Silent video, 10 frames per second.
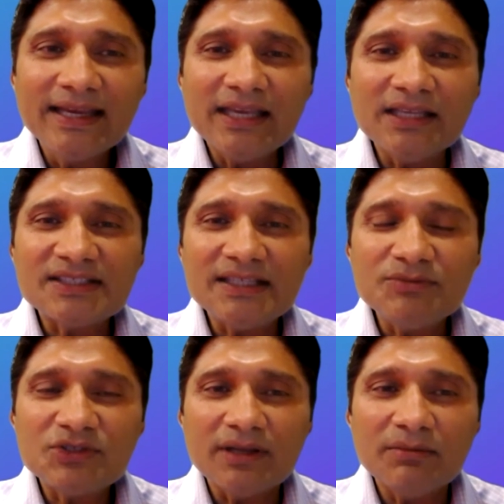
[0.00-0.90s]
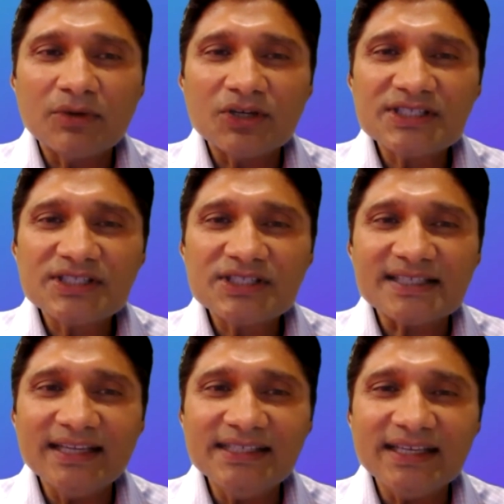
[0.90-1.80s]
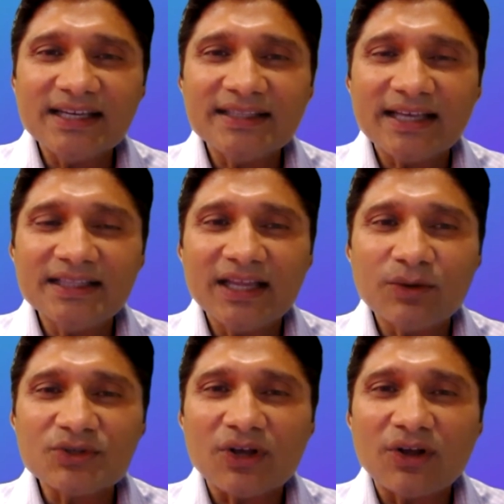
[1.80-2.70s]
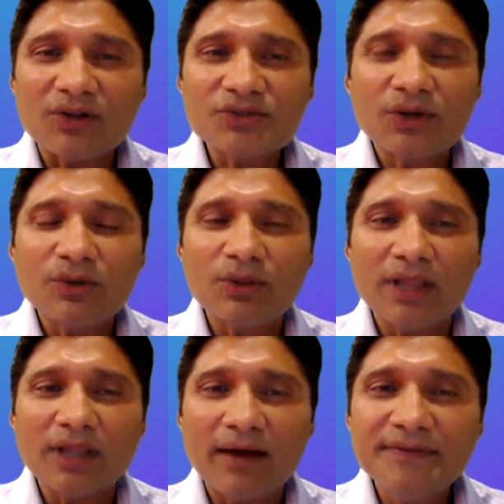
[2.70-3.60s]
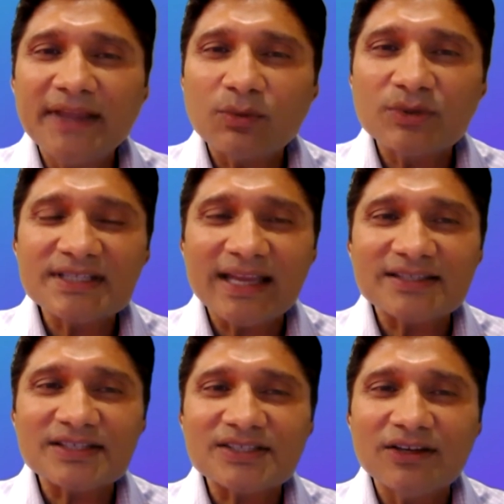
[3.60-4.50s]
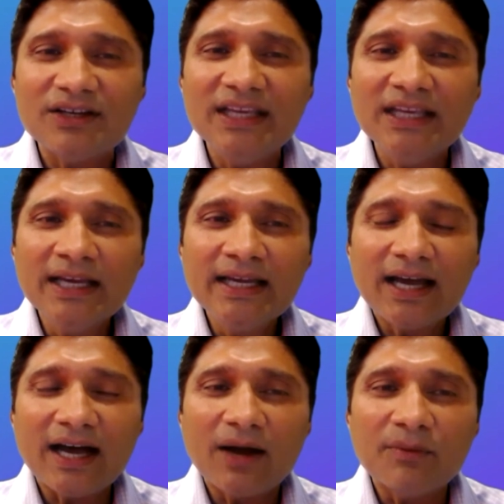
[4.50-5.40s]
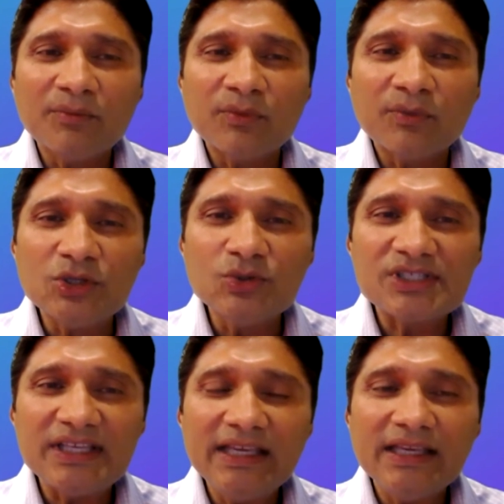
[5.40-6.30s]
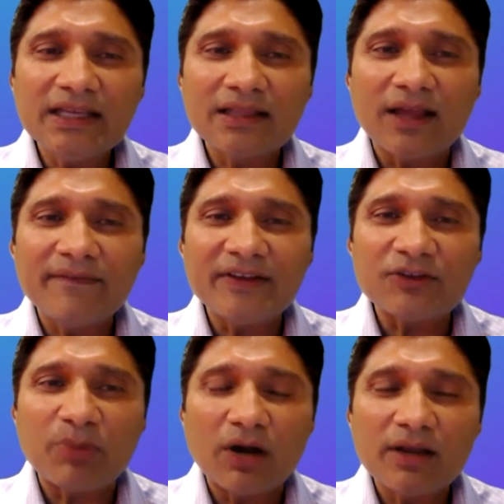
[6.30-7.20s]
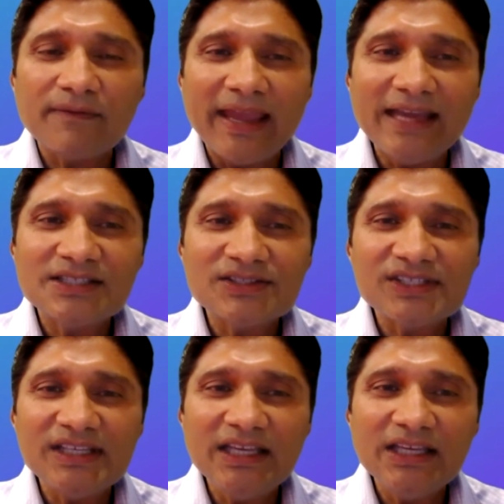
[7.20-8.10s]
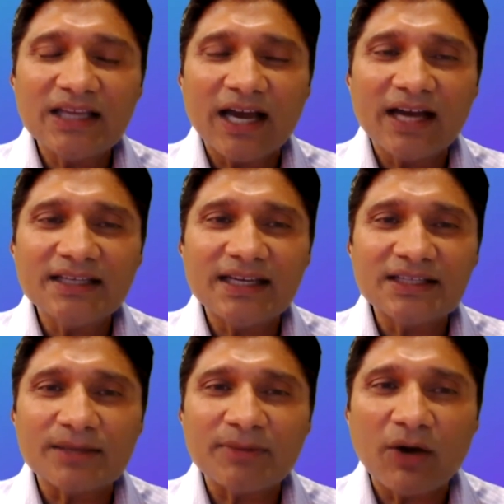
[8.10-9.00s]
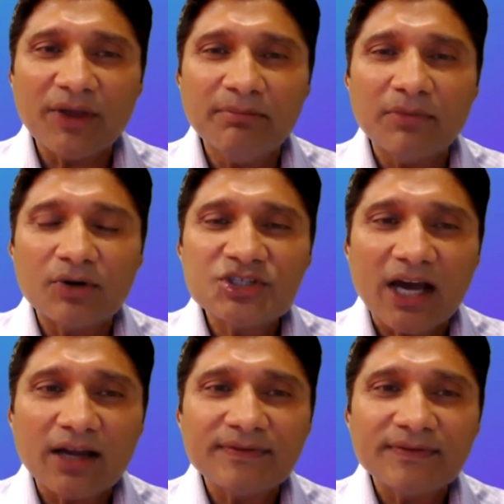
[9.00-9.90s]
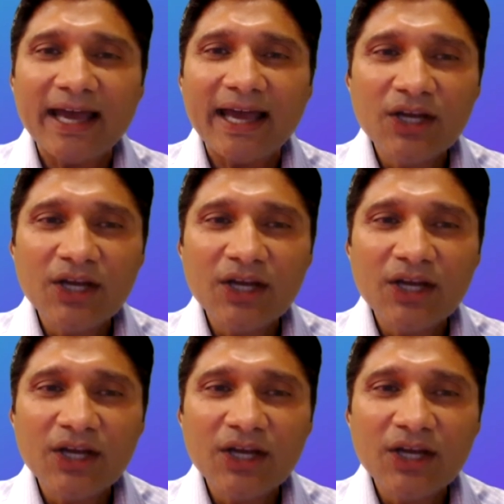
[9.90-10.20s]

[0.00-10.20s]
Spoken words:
it seemed to emerge this idea that there was also love that was necessary. Do you see love as part of agency? Did it somehow emerge out of that?